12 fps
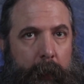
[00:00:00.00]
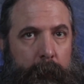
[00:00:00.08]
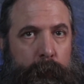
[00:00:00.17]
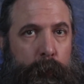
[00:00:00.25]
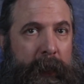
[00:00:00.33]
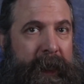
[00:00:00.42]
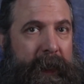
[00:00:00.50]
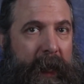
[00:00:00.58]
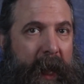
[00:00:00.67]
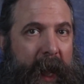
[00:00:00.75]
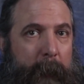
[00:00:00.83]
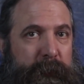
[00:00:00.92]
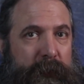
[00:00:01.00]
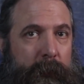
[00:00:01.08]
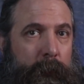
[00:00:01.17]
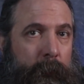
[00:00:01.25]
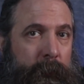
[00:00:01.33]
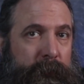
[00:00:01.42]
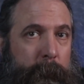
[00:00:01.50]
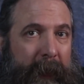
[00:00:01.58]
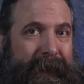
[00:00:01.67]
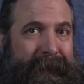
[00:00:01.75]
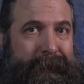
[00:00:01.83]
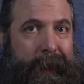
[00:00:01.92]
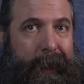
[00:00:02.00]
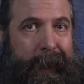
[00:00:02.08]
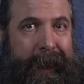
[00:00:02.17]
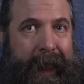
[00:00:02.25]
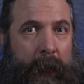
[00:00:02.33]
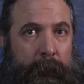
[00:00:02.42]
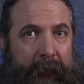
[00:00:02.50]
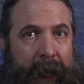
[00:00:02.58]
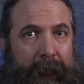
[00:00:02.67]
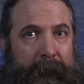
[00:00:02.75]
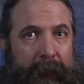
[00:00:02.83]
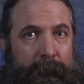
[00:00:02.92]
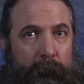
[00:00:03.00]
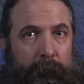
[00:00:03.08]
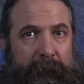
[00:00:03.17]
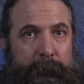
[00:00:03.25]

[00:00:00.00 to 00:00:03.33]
I'll create obstacles by deciding how the high-level